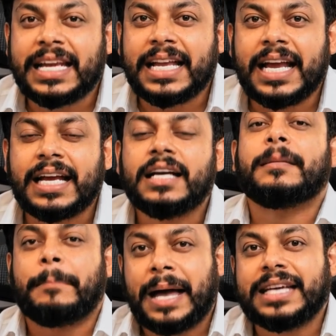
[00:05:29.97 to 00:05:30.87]
10 lakh,
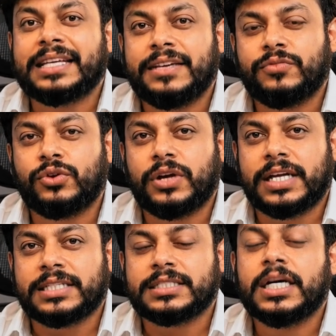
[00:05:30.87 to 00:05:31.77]
the bank gave you the rest.